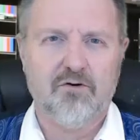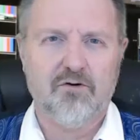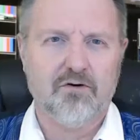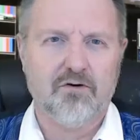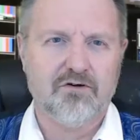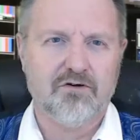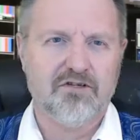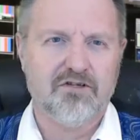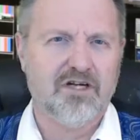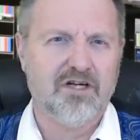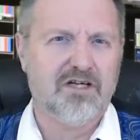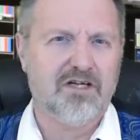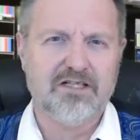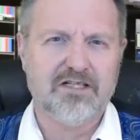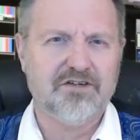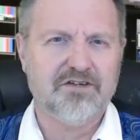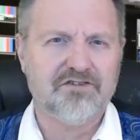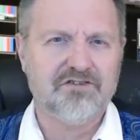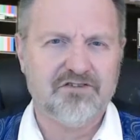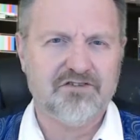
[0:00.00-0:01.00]
or
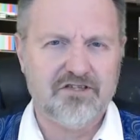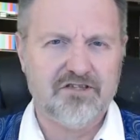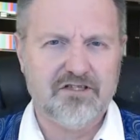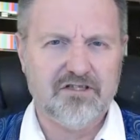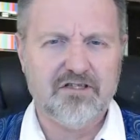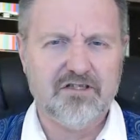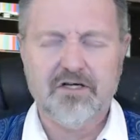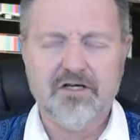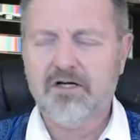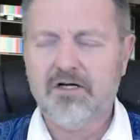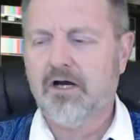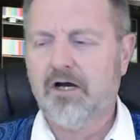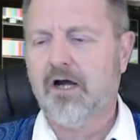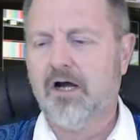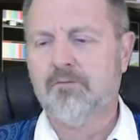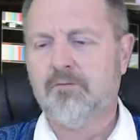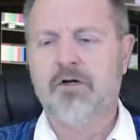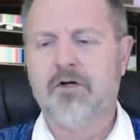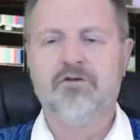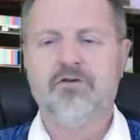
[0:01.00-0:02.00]
DISC,
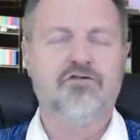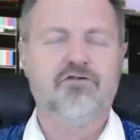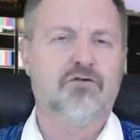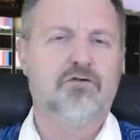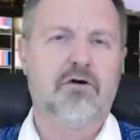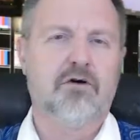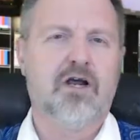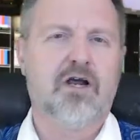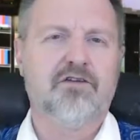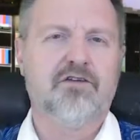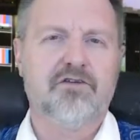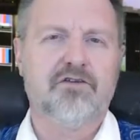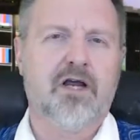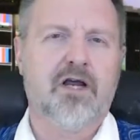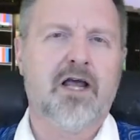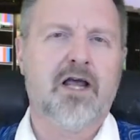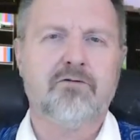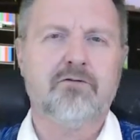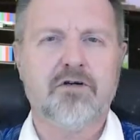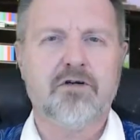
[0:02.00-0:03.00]
I'm not sure, as an
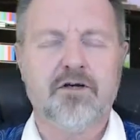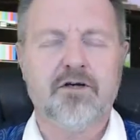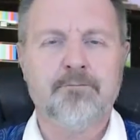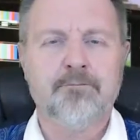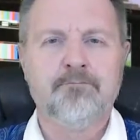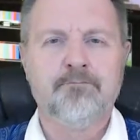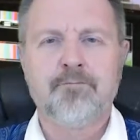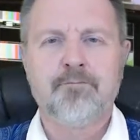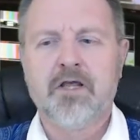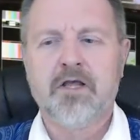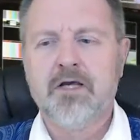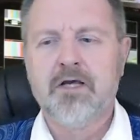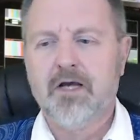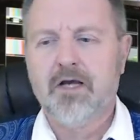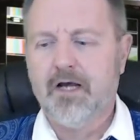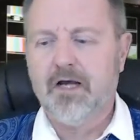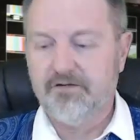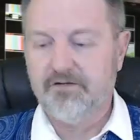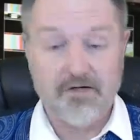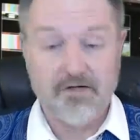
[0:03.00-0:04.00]
acronym.
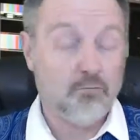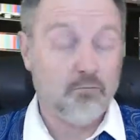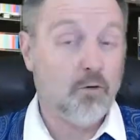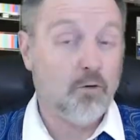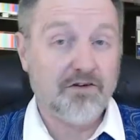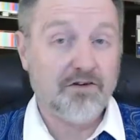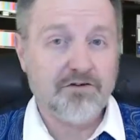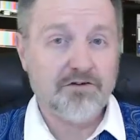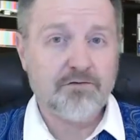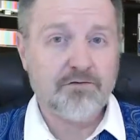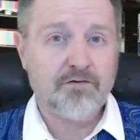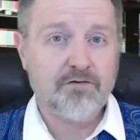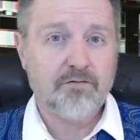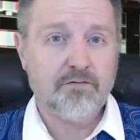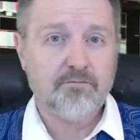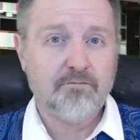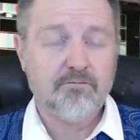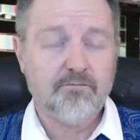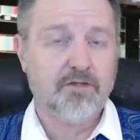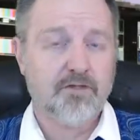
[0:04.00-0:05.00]
And if I wasn't,
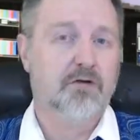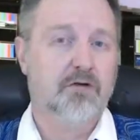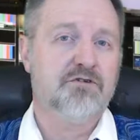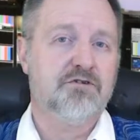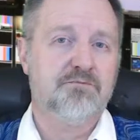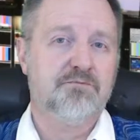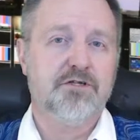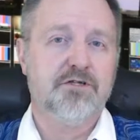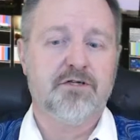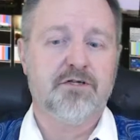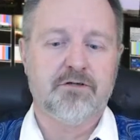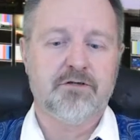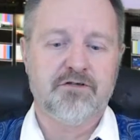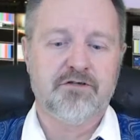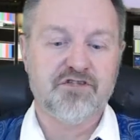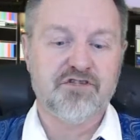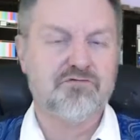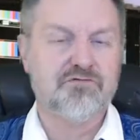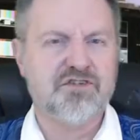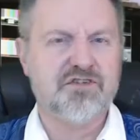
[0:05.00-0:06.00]
then I was being
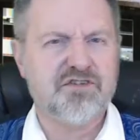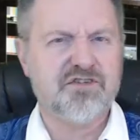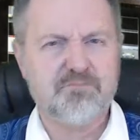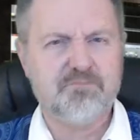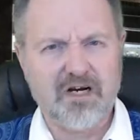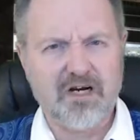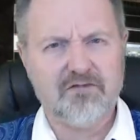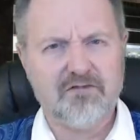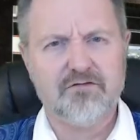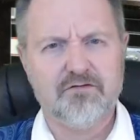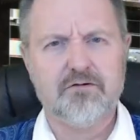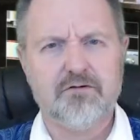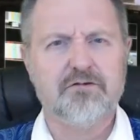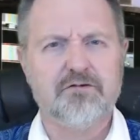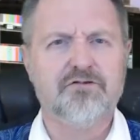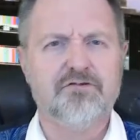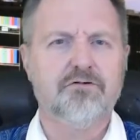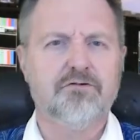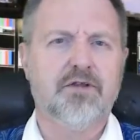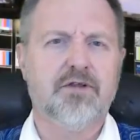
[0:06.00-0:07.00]

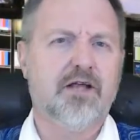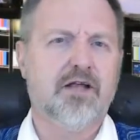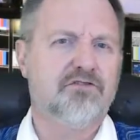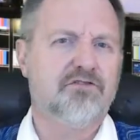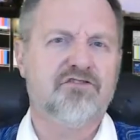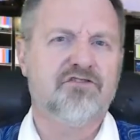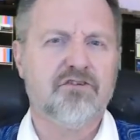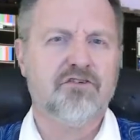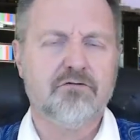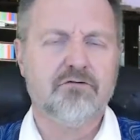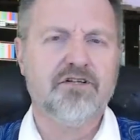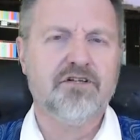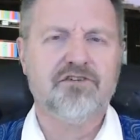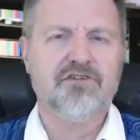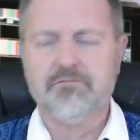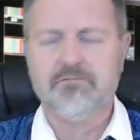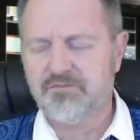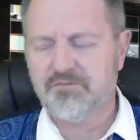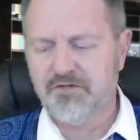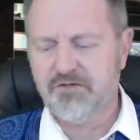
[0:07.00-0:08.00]
disrespectful to that
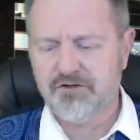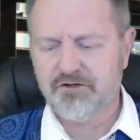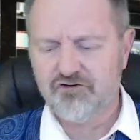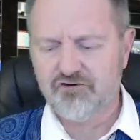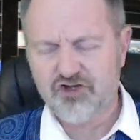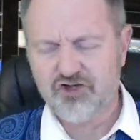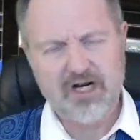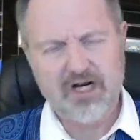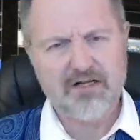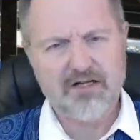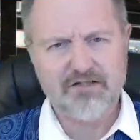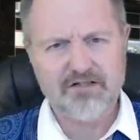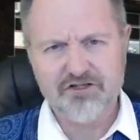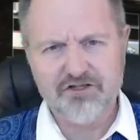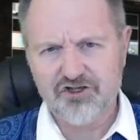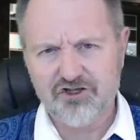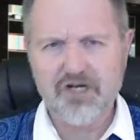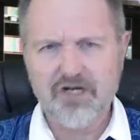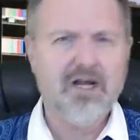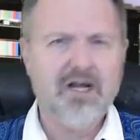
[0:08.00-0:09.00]
series, I was being
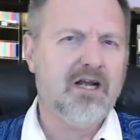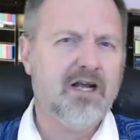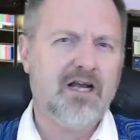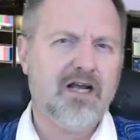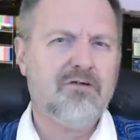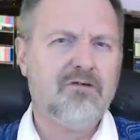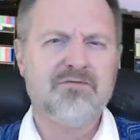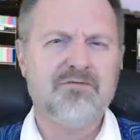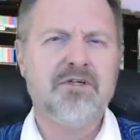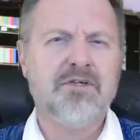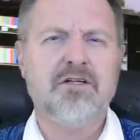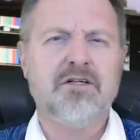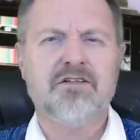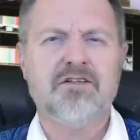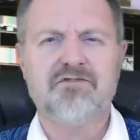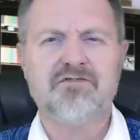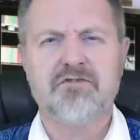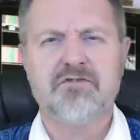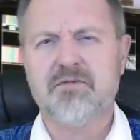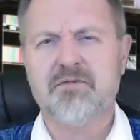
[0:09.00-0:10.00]
childish, and I was being
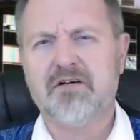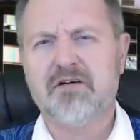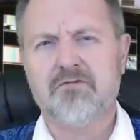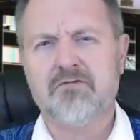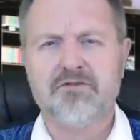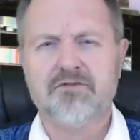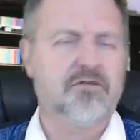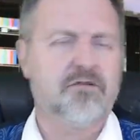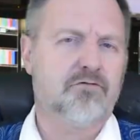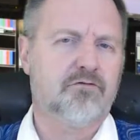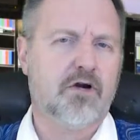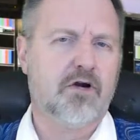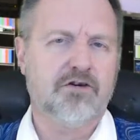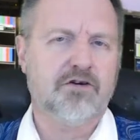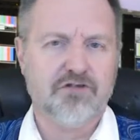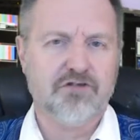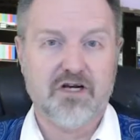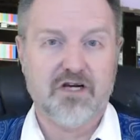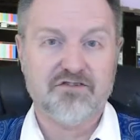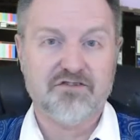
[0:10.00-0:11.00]
disrespectful to the
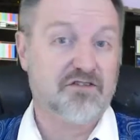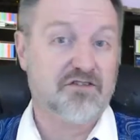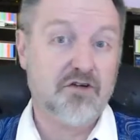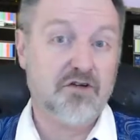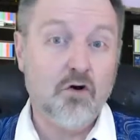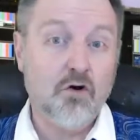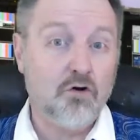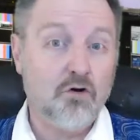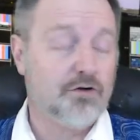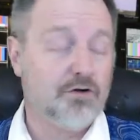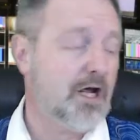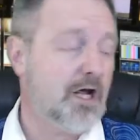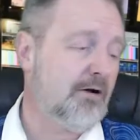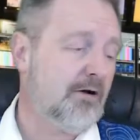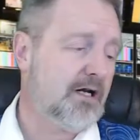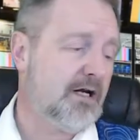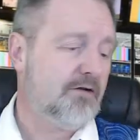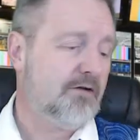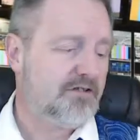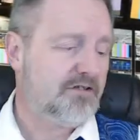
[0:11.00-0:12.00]
franchise as a whole.
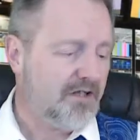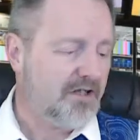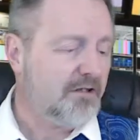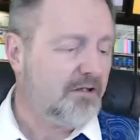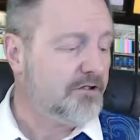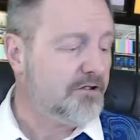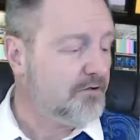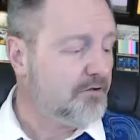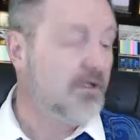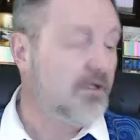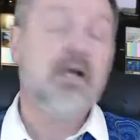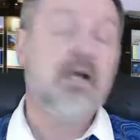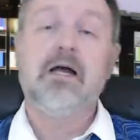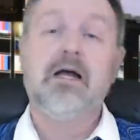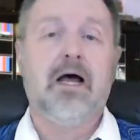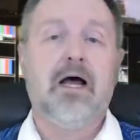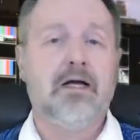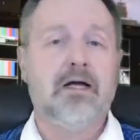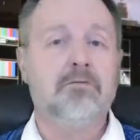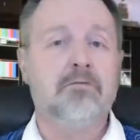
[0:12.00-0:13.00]
Now, I have to tell you,
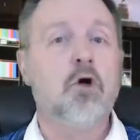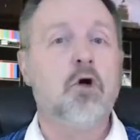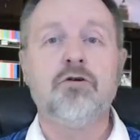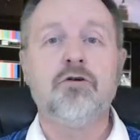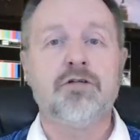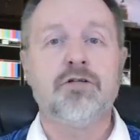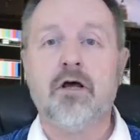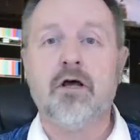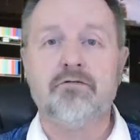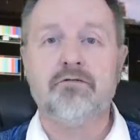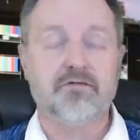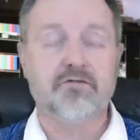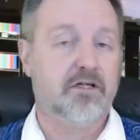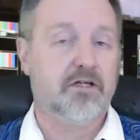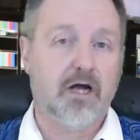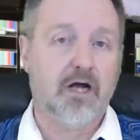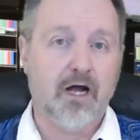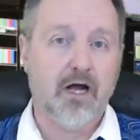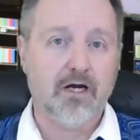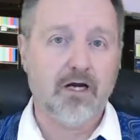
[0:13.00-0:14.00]
I am old enough
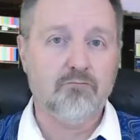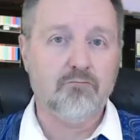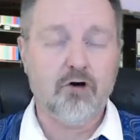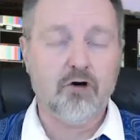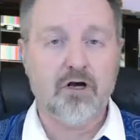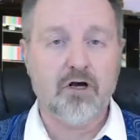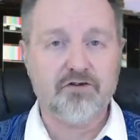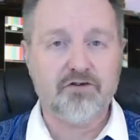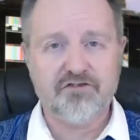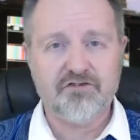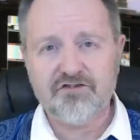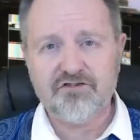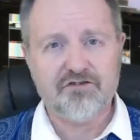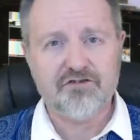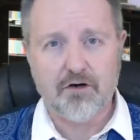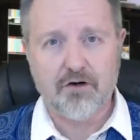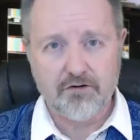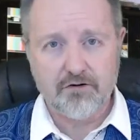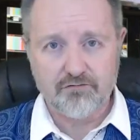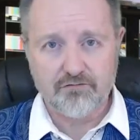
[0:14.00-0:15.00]
that I watched
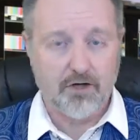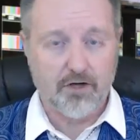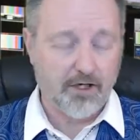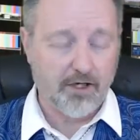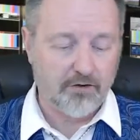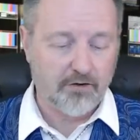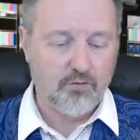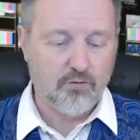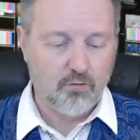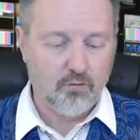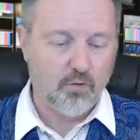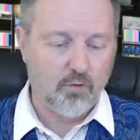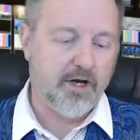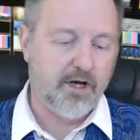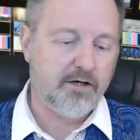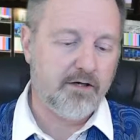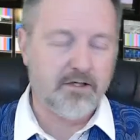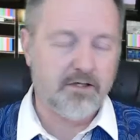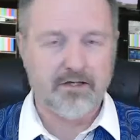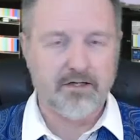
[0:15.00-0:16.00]
Star Trek
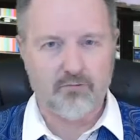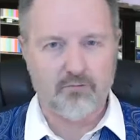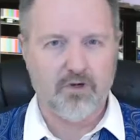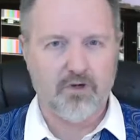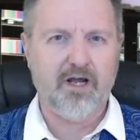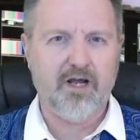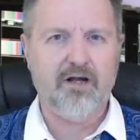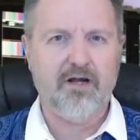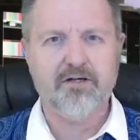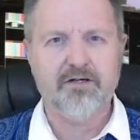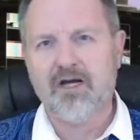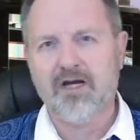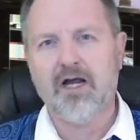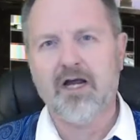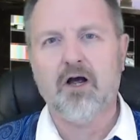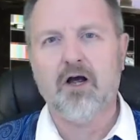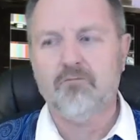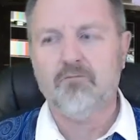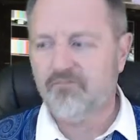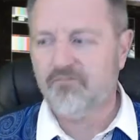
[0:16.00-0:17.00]
when it
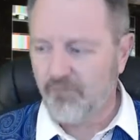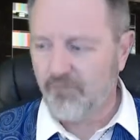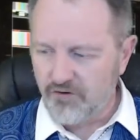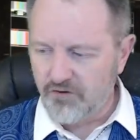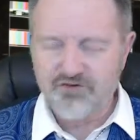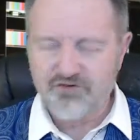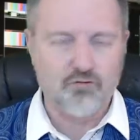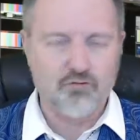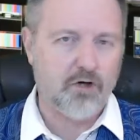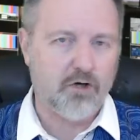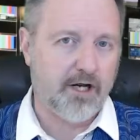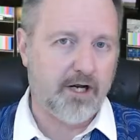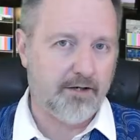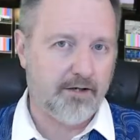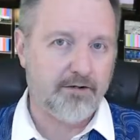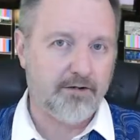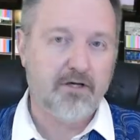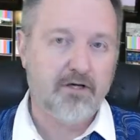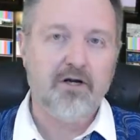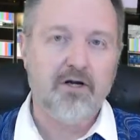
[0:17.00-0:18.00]
first
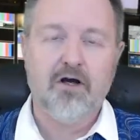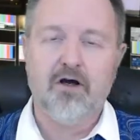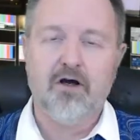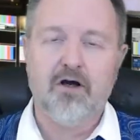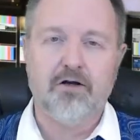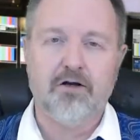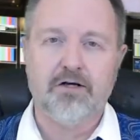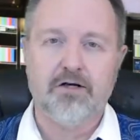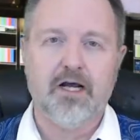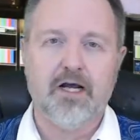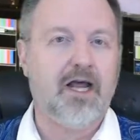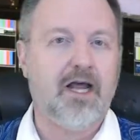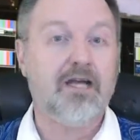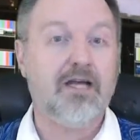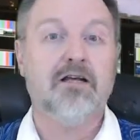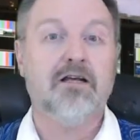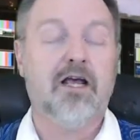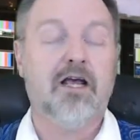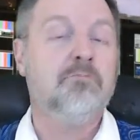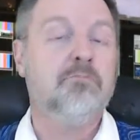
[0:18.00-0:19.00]
ran on
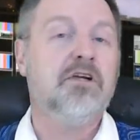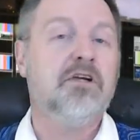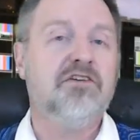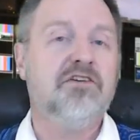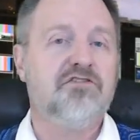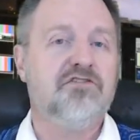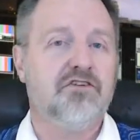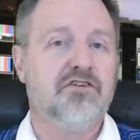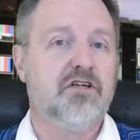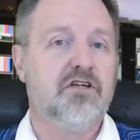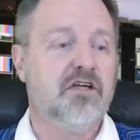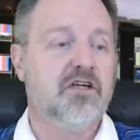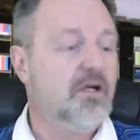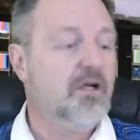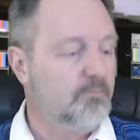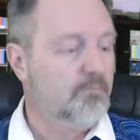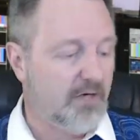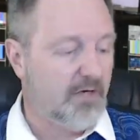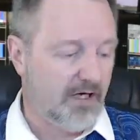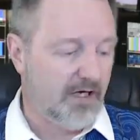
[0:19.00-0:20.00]
NBC
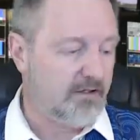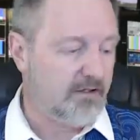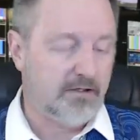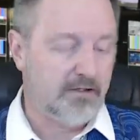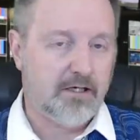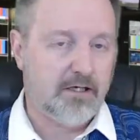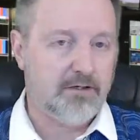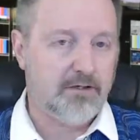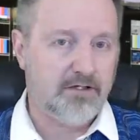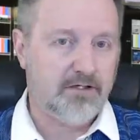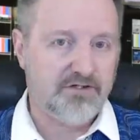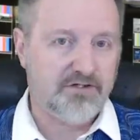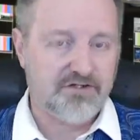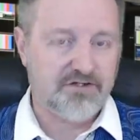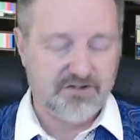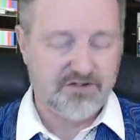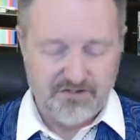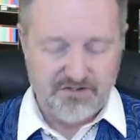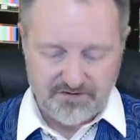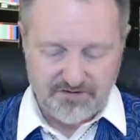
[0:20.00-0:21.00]
back in the
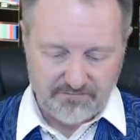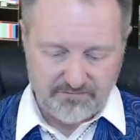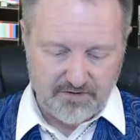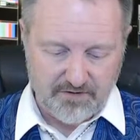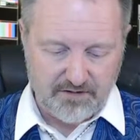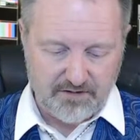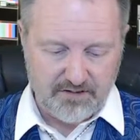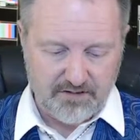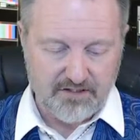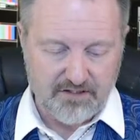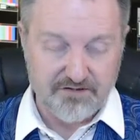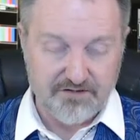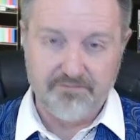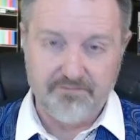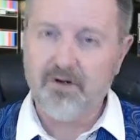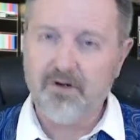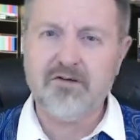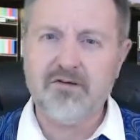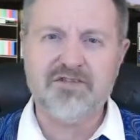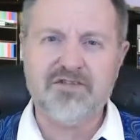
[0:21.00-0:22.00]
1960s. In fact, it has a
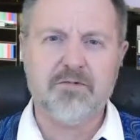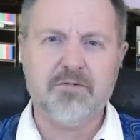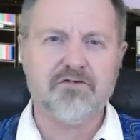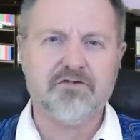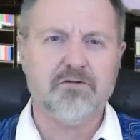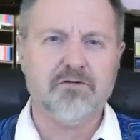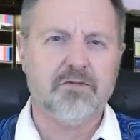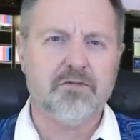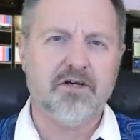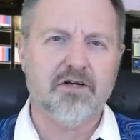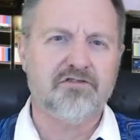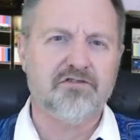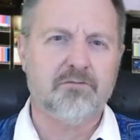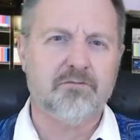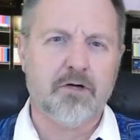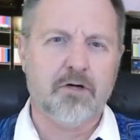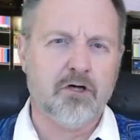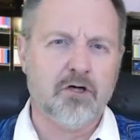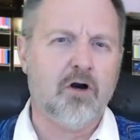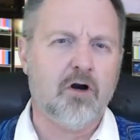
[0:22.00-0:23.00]
very special place
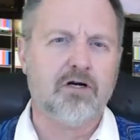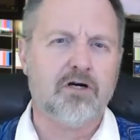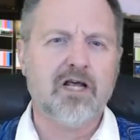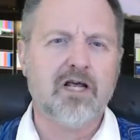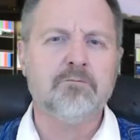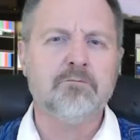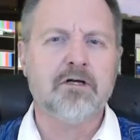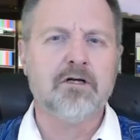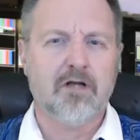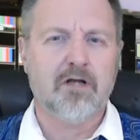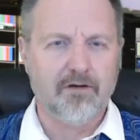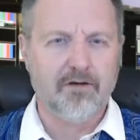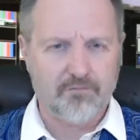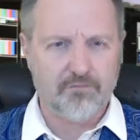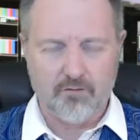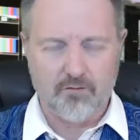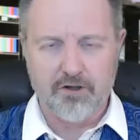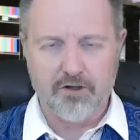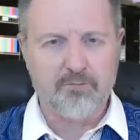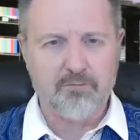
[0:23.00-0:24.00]
in my heart and my
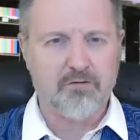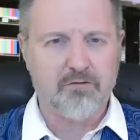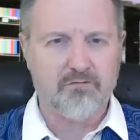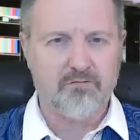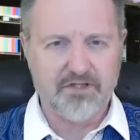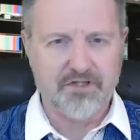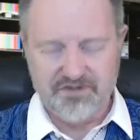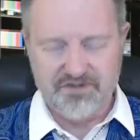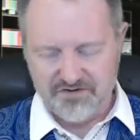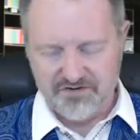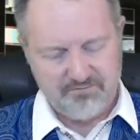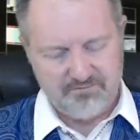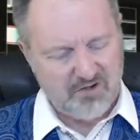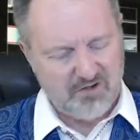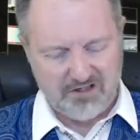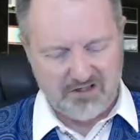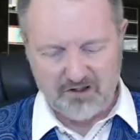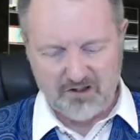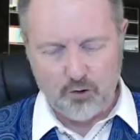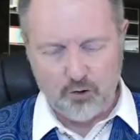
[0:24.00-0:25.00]
life for a number of reasons.
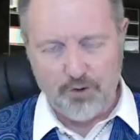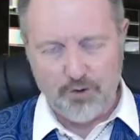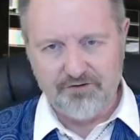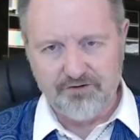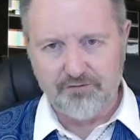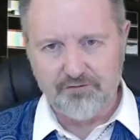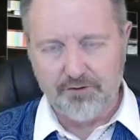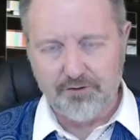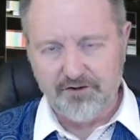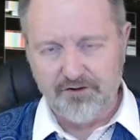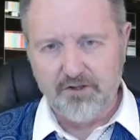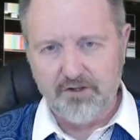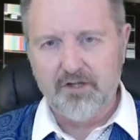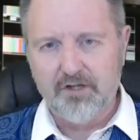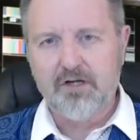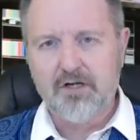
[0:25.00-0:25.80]
I'm not going to go into it.